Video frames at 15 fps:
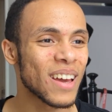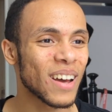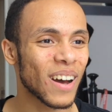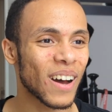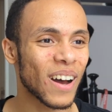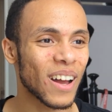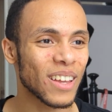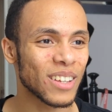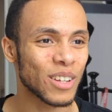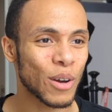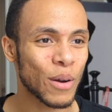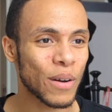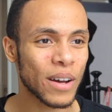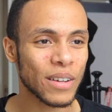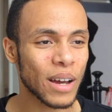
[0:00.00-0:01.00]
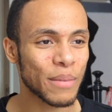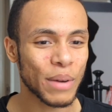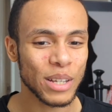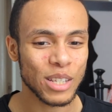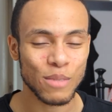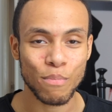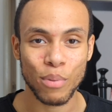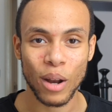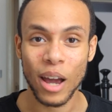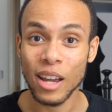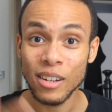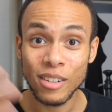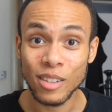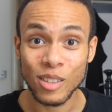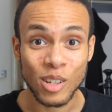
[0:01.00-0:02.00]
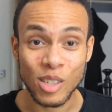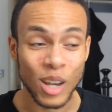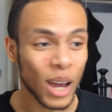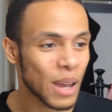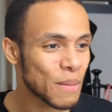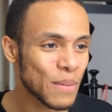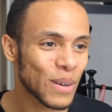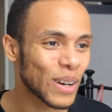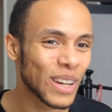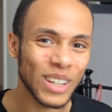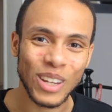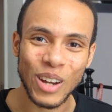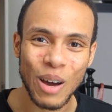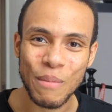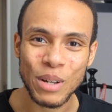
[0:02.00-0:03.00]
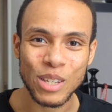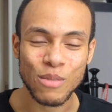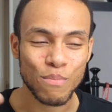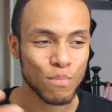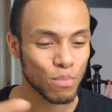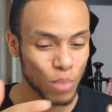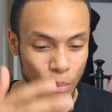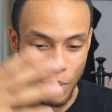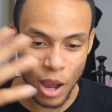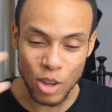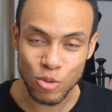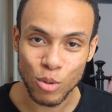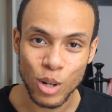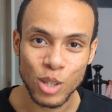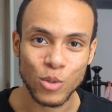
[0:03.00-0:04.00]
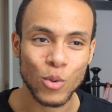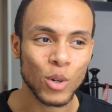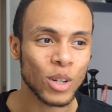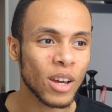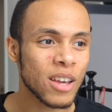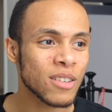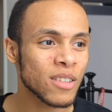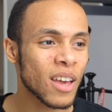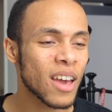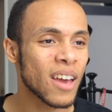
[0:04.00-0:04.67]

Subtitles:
Am I just blind to time? Am I just perpetually disorganized?